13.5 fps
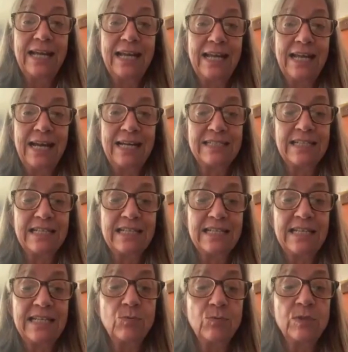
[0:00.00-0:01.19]
And
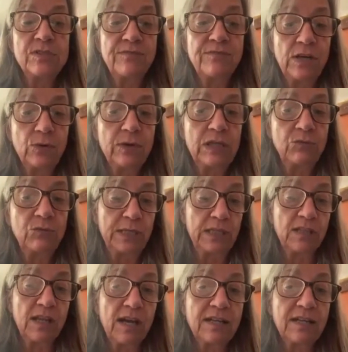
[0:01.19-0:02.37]
he was very
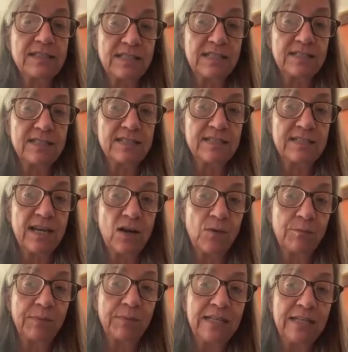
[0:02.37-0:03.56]
reluctant to tell
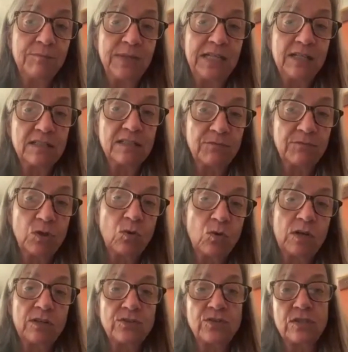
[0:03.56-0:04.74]
me because, of
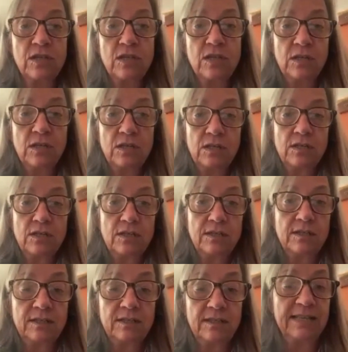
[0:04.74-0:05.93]
course,
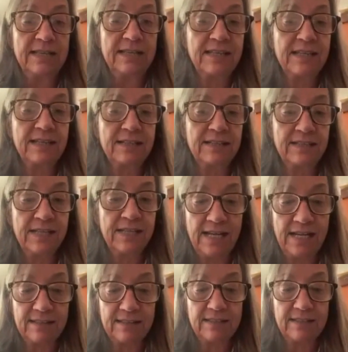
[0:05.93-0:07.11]
they think
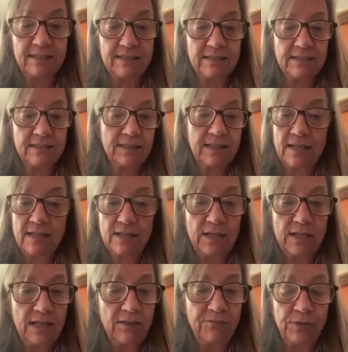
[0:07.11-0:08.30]
that
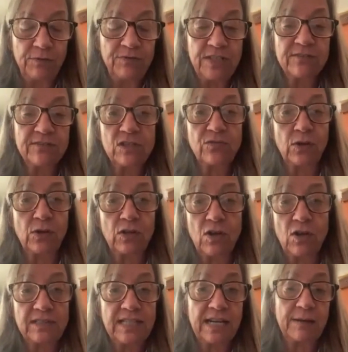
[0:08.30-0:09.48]
if you've done this for a
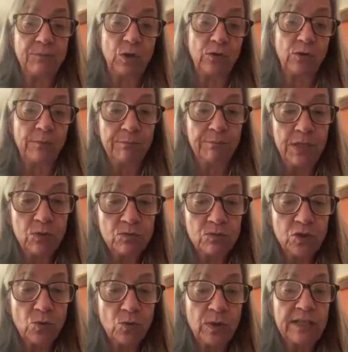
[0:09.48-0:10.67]
long time, you're immune
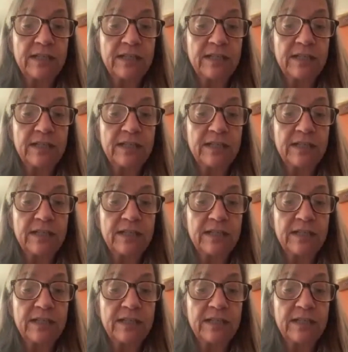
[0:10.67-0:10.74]
to